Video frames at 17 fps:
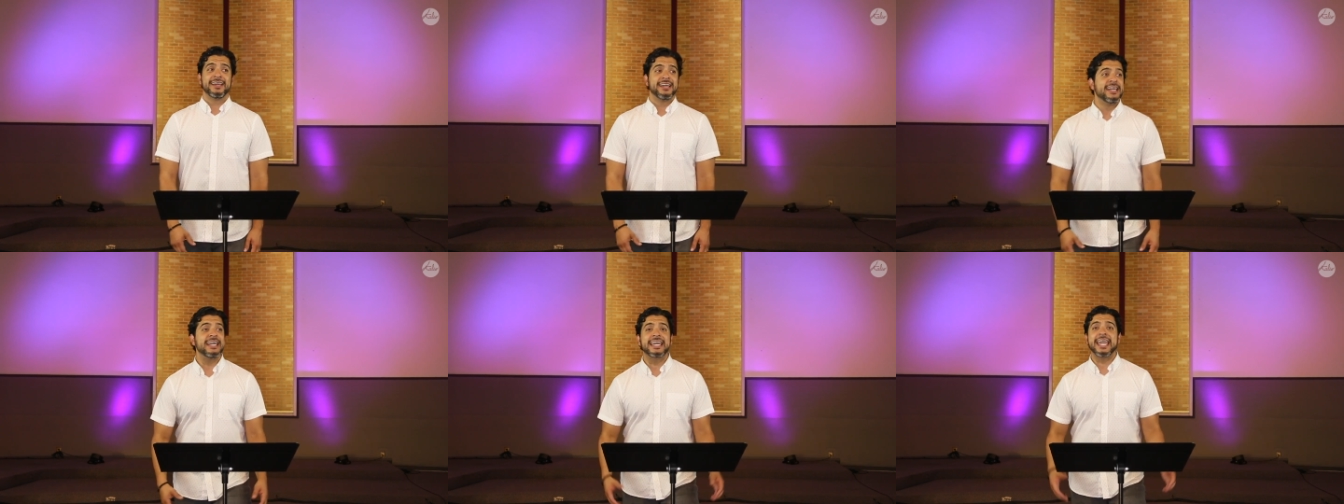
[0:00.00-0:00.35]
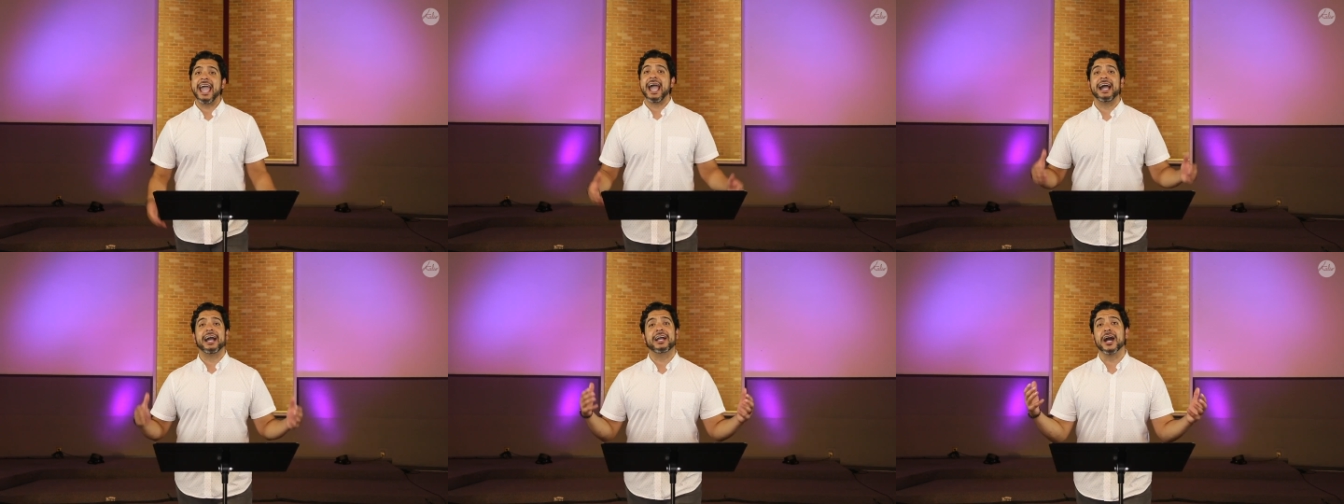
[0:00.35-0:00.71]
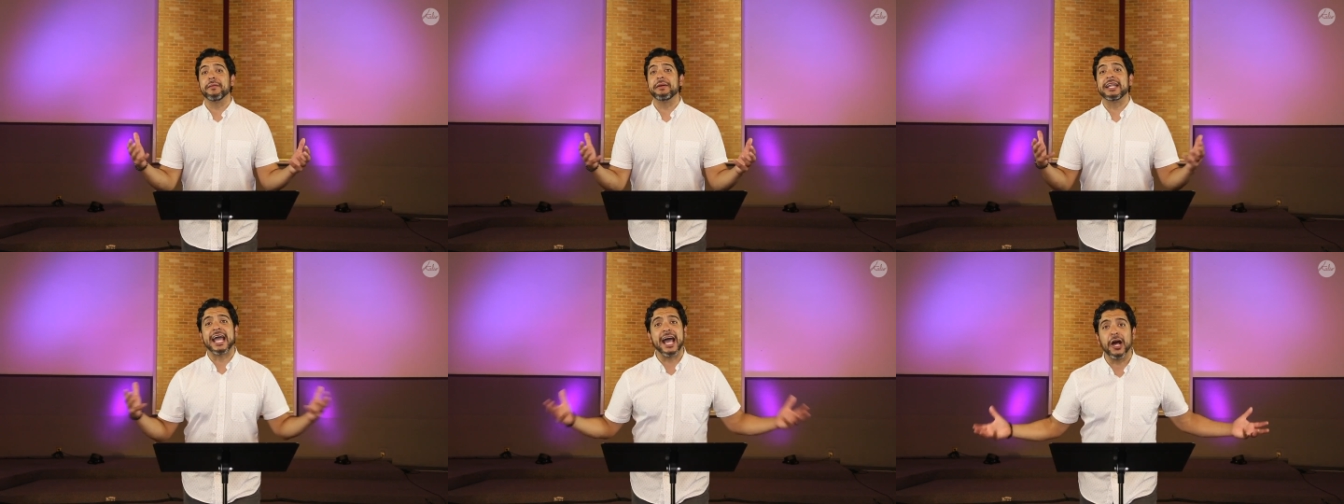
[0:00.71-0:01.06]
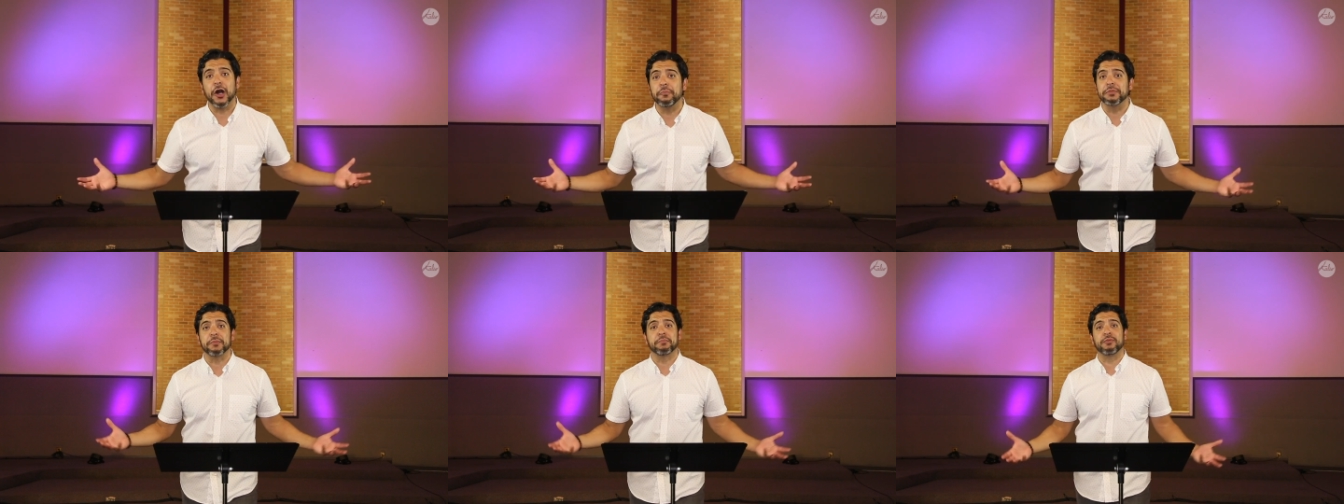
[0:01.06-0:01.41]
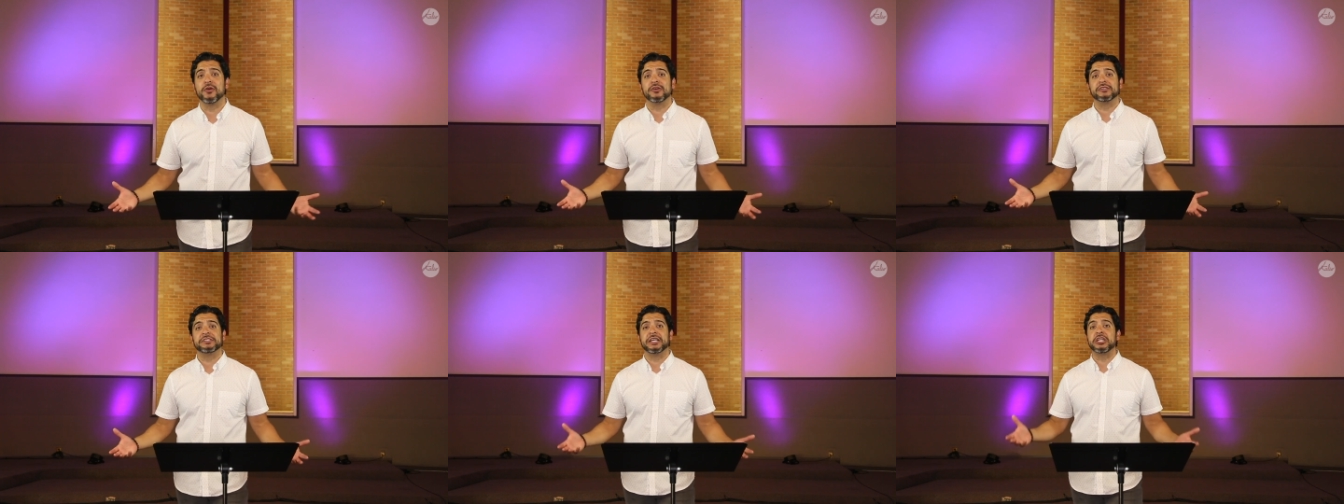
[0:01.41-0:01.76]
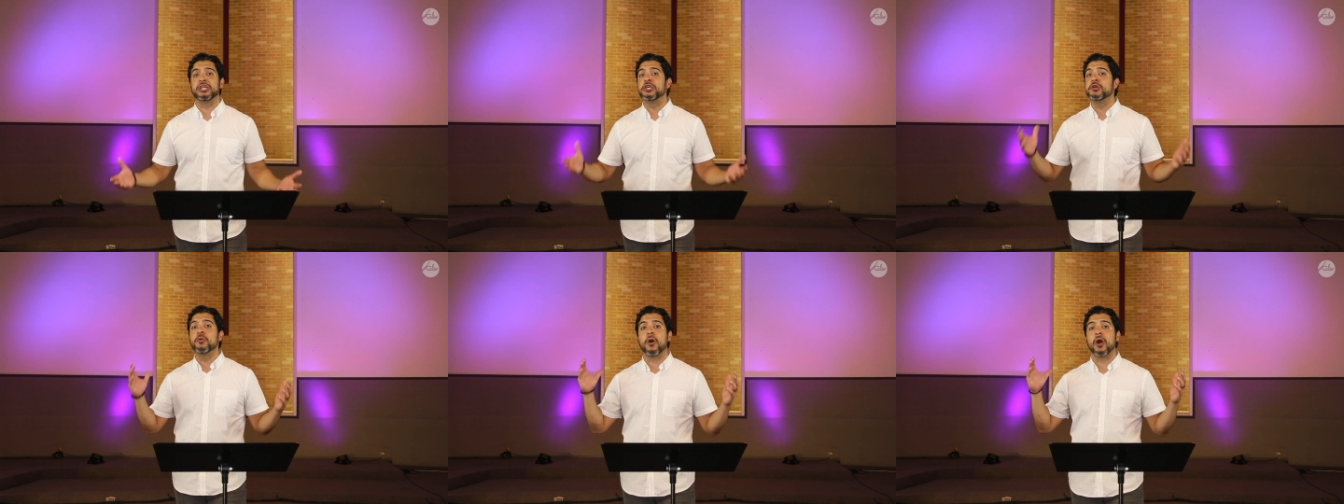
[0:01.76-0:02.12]
He can't come and help the person
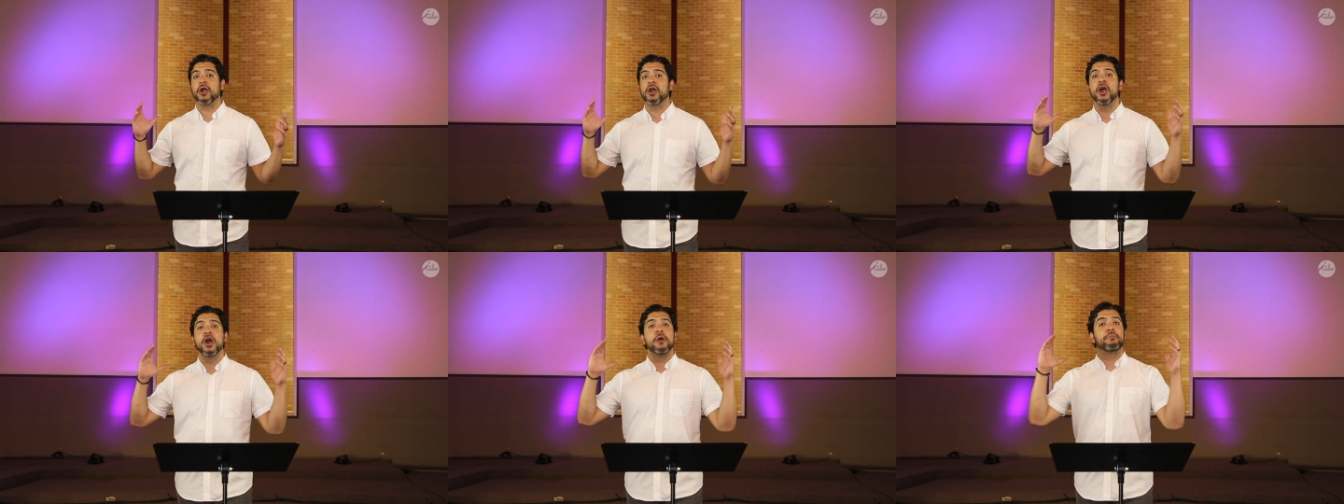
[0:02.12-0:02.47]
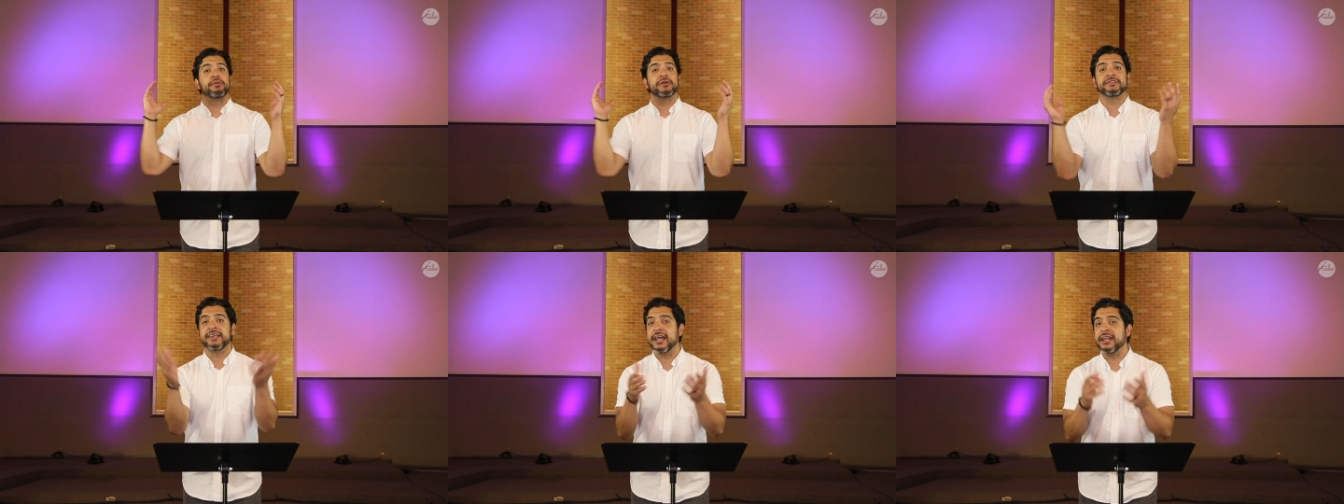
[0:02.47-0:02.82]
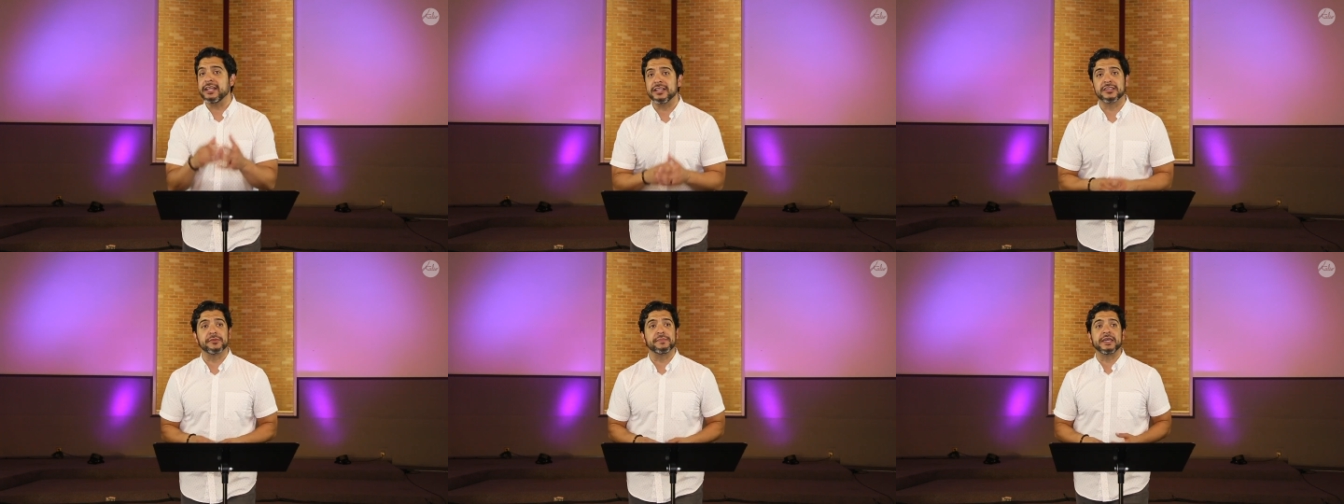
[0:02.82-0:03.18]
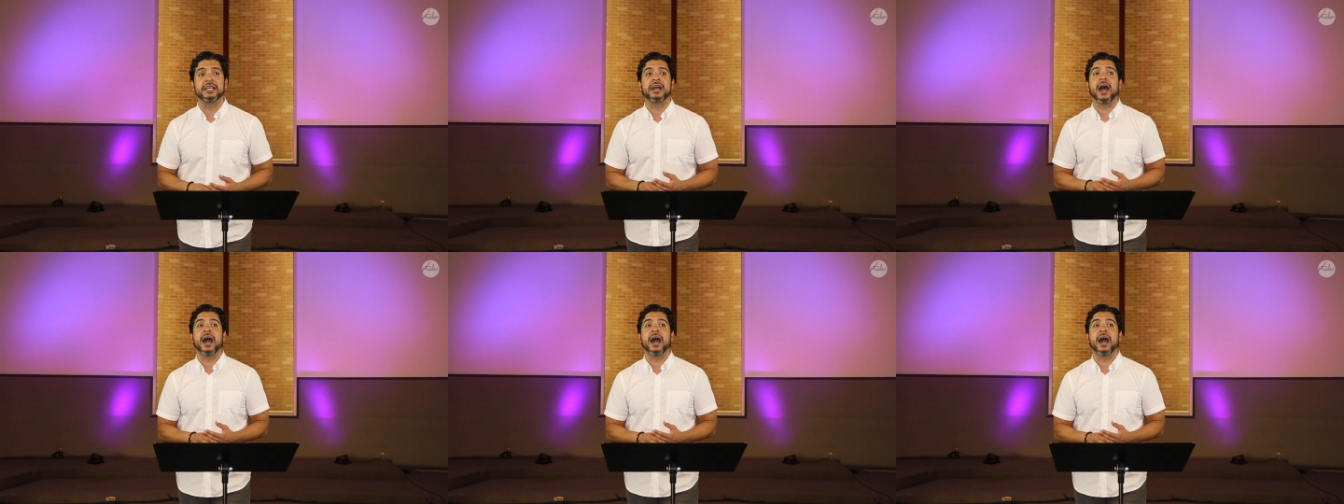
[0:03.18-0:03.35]
you are pretending to be.